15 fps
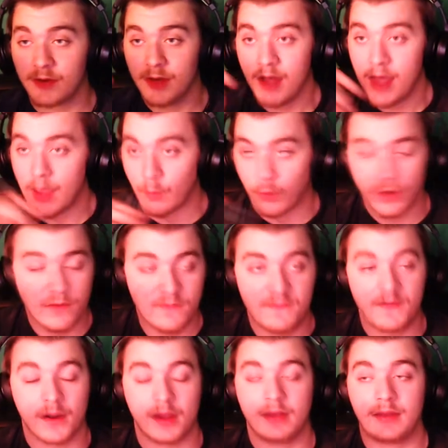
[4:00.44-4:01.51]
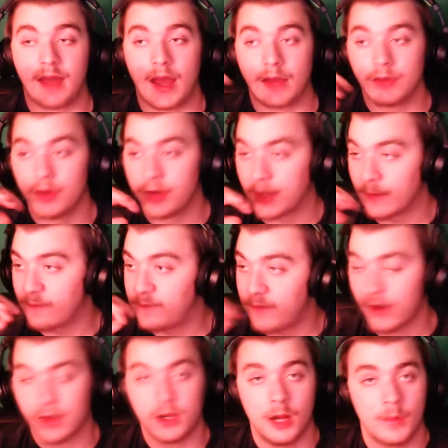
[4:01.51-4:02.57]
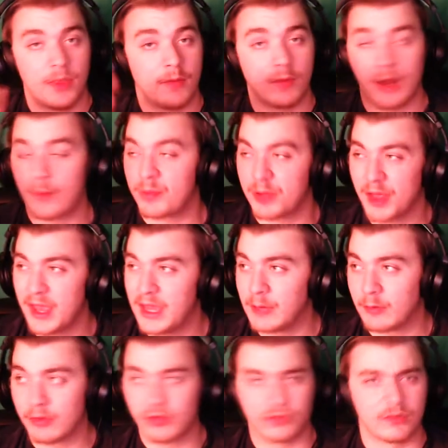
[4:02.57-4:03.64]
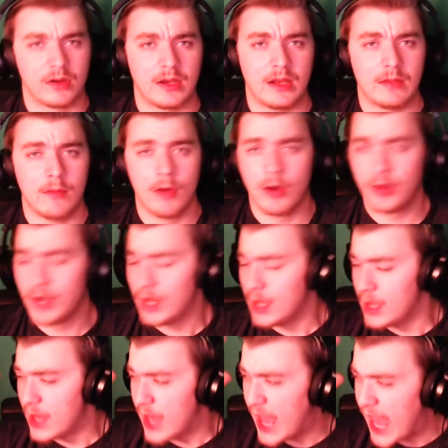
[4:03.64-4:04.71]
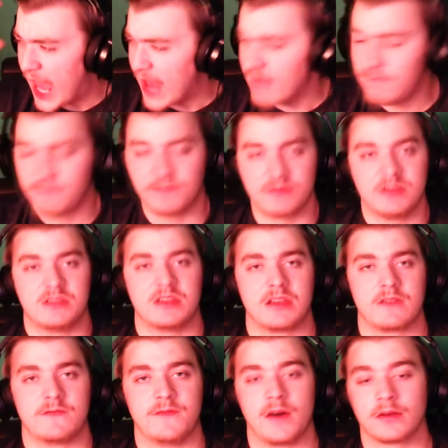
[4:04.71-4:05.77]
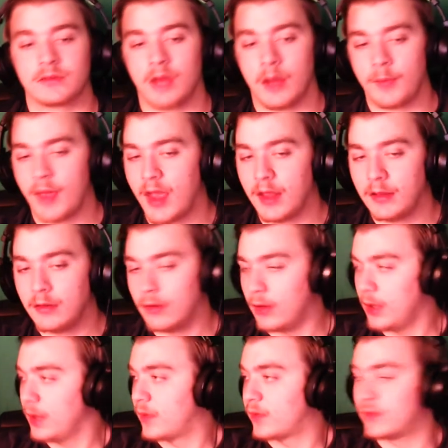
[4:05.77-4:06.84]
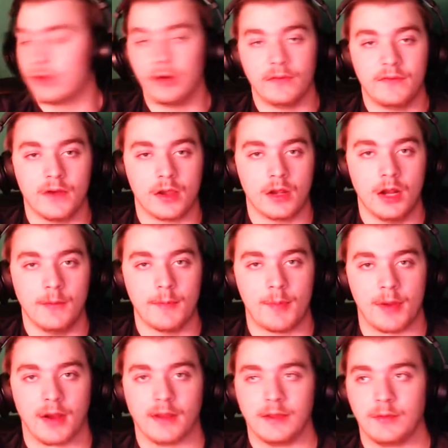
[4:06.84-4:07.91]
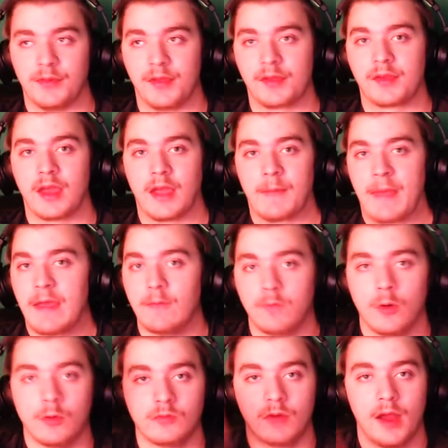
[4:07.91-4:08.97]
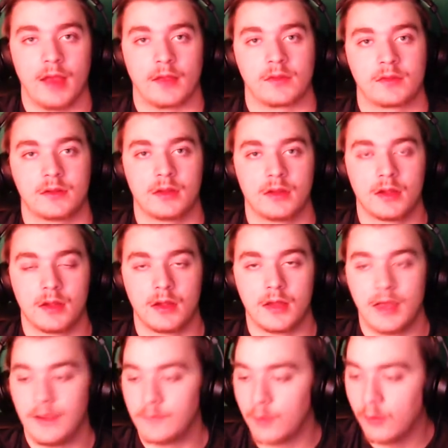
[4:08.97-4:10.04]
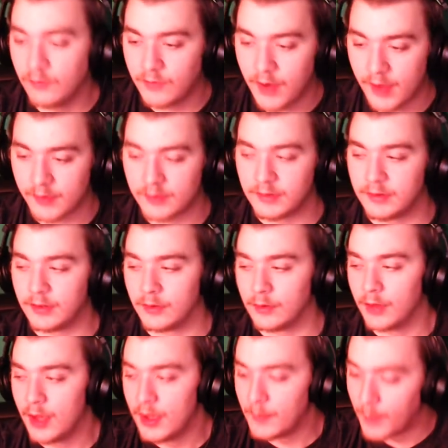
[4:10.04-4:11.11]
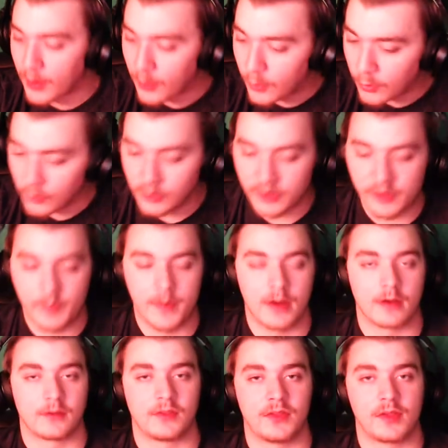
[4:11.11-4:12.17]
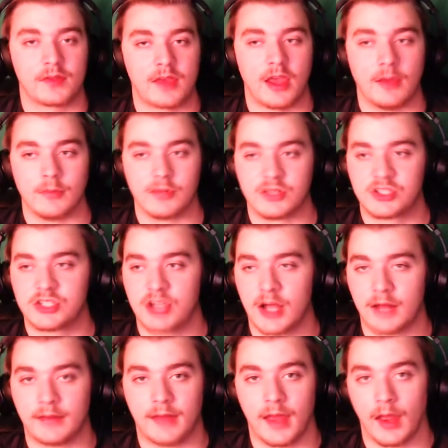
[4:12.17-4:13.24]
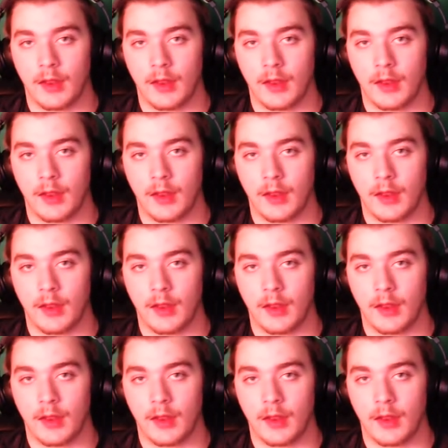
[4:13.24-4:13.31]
it wouldn't fucking download, it kept fucking up, then when I played it was 3D mode, everything fucked up, and it's still fucking up apparently with this game. It won't rest. It won't rest until my whole experience with this game was shot down.